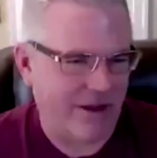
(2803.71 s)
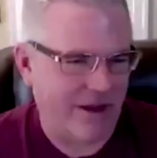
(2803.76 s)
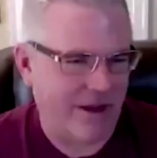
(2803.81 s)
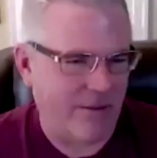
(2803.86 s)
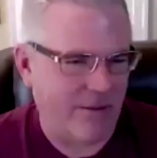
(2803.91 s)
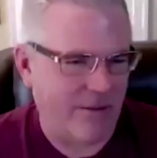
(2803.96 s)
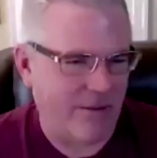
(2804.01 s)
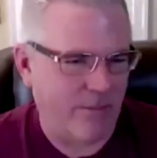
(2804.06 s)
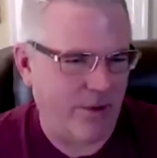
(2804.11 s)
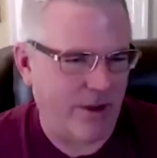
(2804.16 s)

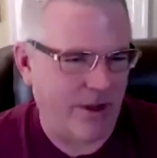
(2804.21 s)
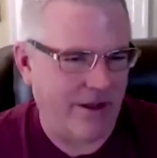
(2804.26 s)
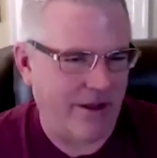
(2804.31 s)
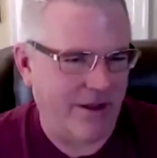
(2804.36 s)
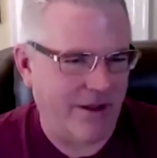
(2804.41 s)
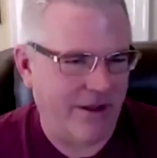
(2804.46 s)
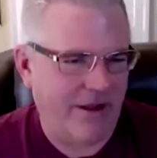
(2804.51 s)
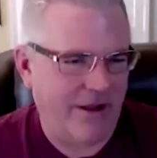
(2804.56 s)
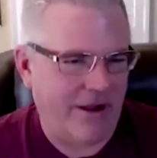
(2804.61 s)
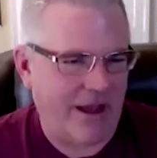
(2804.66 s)
But
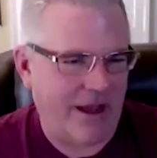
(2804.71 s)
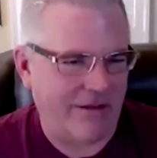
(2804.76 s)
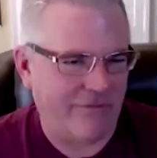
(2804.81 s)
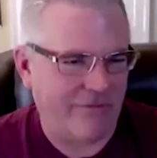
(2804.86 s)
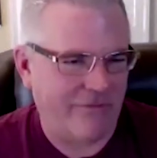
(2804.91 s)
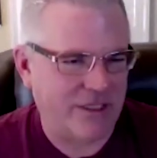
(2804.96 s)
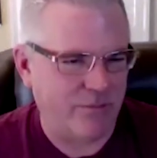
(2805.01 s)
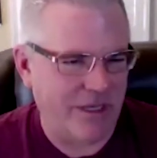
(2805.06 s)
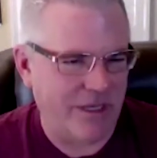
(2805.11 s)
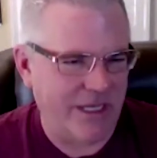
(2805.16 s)
I can
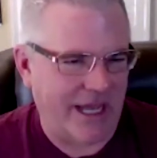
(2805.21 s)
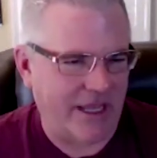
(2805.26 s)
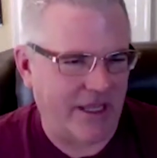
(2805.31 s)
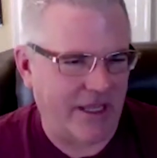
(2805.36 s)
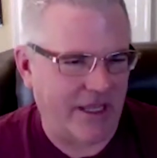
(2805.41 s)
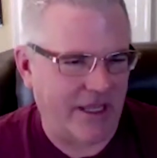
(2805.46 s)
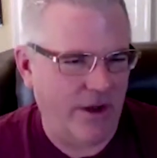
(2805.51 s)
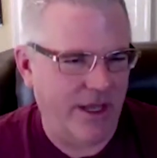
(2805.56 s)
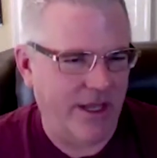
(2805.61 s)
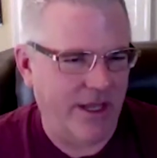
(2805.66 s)
fix me. I
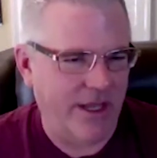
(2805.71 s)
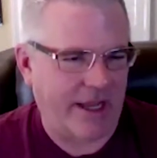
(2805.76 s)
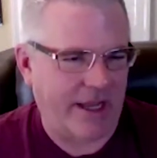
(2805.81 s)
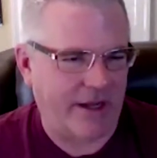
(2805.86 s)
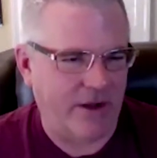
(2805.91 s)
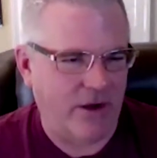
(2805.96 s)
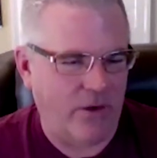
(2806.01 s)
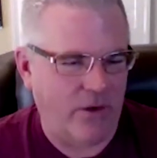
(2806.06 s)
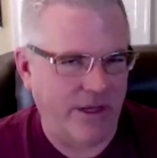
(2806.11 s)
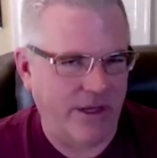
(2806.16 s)
can go in. I
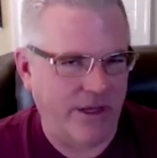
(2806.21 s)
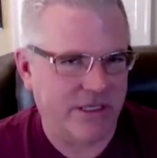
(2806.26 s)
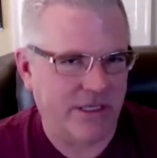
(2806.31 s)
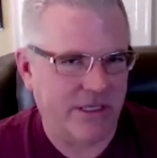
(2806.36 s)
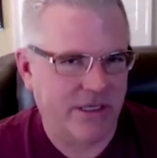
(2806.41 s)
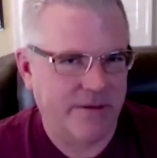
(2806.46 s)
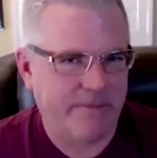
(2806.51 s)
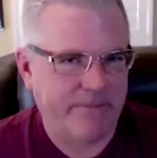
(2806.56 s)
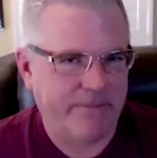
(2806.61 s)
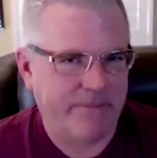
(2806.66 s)
can
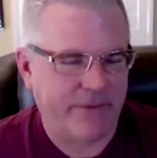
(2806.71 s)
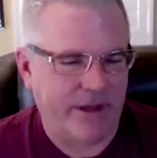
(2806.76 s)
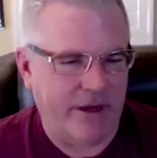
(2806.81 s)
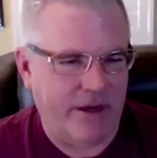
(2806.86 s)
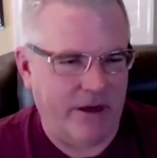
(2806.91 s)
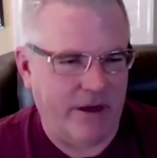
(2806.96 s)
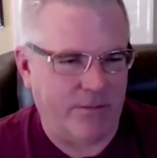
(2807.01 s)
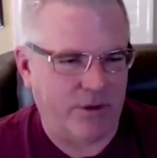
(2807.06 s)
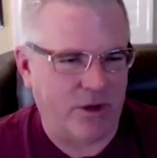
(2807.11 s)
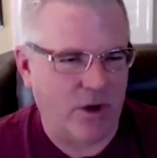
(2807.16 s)
always
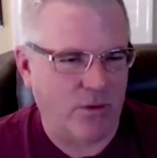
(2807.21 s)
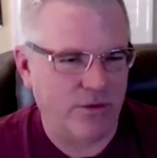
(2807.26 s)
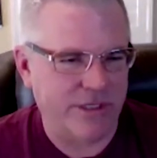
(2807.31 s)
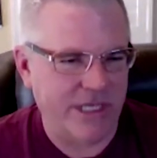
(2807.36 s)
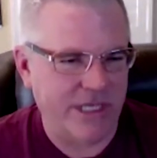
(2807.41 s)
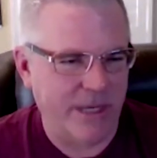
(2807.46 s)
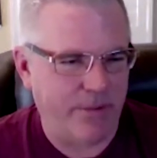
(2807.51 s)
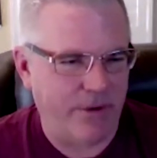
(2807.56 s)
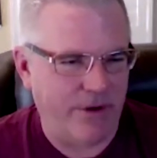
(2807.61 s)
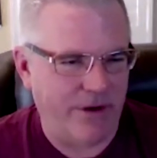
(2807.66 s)
um, go
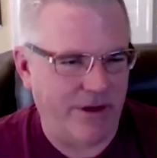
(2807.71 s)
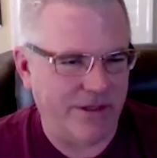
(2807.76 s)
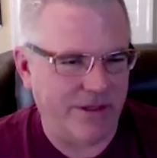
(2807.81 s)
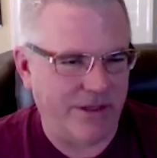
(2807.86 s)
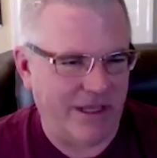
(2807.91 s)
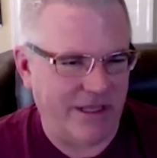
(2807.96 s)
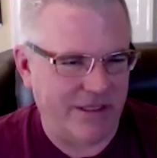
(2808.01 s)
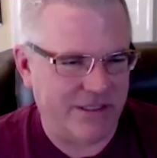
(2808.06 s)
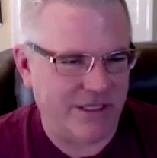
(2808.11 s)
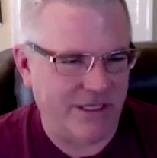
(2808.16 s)
deeper and,
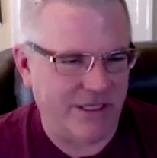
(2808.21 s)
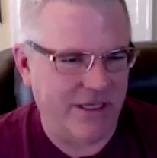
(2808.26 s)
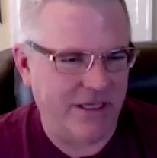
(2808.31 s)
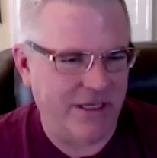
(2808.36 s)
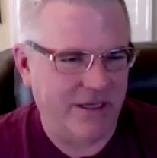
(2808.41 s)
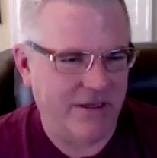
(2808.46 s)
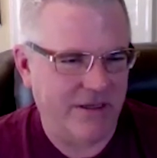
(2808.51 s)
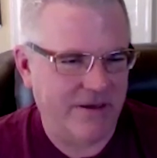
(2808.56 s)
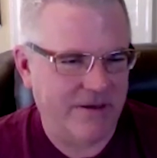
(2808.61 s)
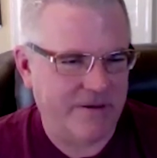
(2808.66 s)
and
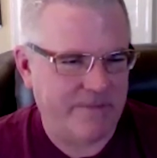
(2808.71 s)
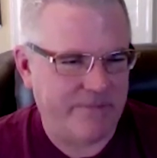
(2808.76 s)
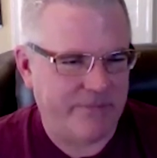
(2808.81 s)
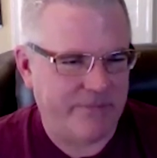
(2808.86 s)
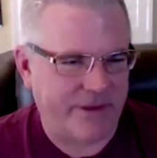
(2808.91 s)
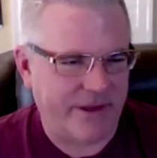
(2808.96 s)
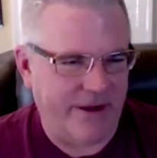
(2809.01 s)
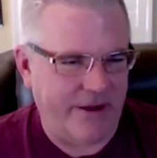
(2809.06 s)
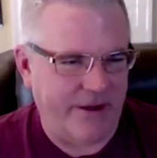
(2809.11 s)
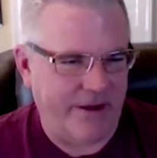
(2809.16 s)
see
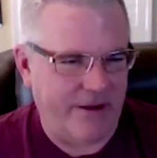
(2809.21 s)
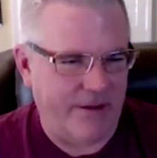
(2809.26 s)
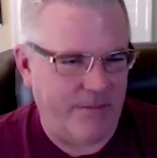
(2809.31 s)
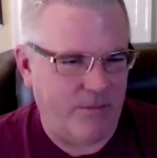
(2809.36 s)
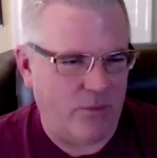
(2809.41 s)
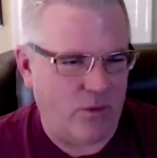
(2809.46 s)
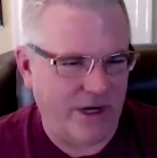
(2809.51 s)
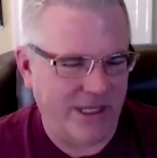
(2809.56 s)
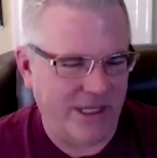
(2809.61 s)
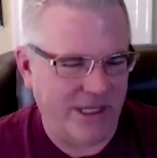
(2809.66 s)

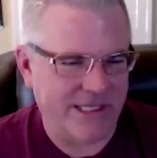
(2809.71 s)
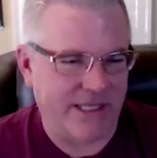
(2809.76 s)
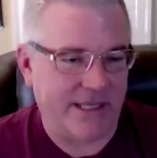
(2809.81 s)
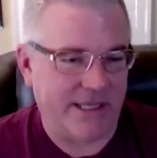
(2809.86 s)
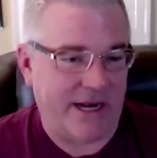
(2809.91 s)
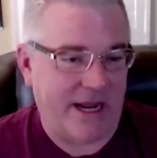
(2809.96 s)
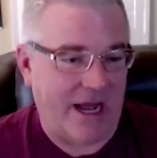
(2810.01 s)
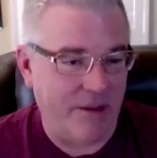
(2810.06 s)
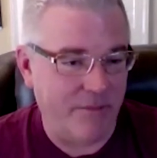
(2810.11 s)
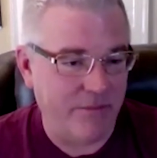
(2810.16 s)
um, what is it
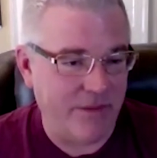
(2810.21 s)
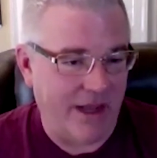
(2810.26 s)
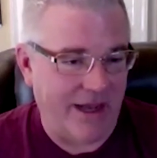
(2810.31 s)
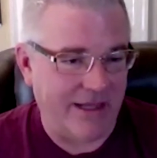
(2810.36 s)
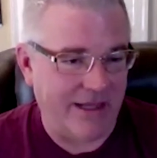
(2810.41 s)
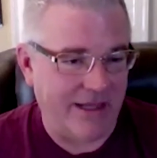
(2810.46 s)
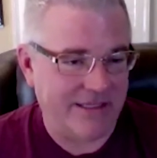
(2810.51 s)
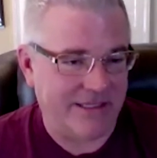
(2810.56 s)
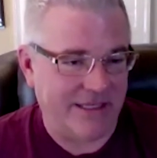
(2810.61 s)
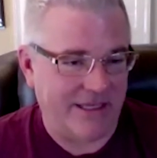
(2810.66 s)
that I'm
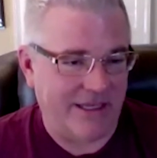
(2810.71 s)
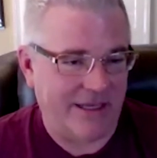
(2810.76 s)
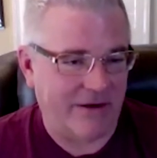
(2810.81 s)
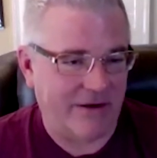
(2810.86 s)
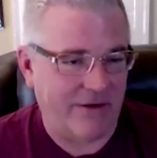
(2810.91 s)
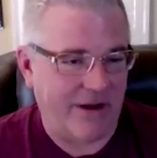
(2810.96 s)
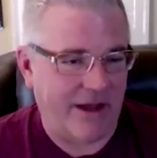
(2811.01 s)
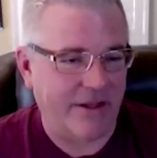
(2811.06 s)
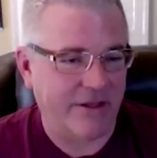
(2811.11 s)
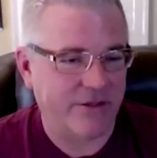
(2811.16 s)
not
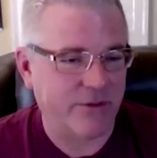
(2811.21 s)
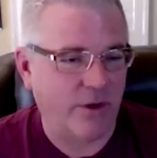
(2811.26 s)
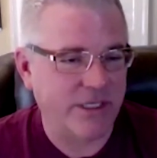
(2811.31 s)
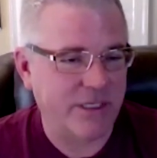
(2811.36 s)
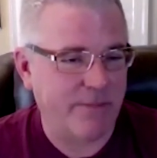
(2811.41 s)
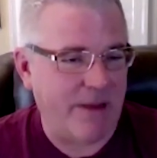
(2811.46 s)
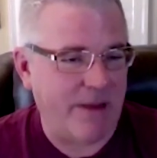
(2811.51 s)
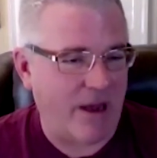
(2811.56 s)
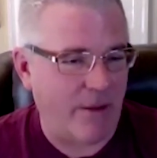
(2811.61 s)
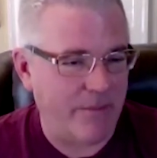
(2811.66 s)
seeing, right? It's
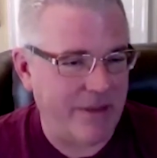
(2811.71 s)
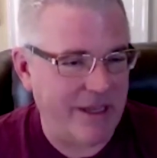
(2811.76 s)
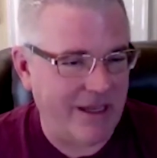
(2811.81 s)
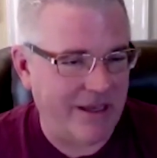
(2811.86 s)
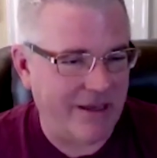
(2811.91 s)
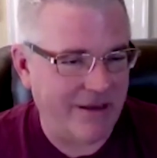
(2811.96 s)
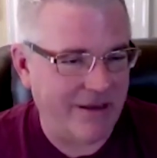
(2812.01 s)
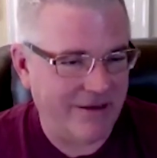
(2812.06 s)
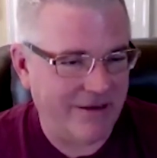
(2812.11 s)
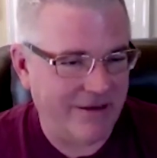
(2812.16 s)
always about
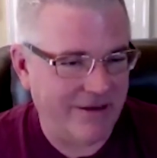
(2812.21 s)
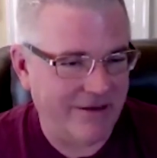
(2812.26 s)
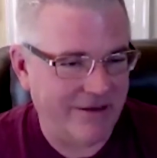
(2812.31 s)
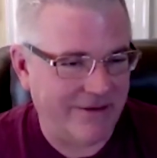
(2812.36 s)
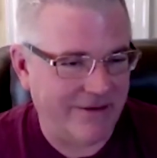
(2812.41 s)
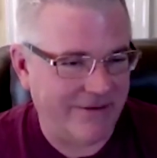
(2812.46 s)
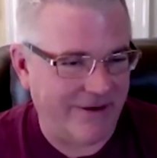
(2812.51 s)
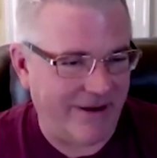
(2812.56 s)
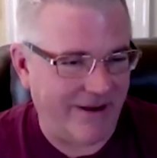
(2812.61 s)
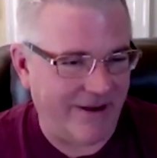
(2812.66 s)
me,
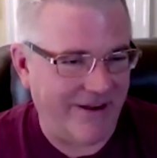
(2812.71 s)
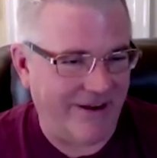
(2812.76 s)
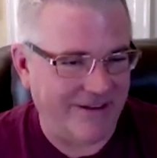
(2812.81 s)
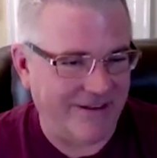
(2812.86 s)
right?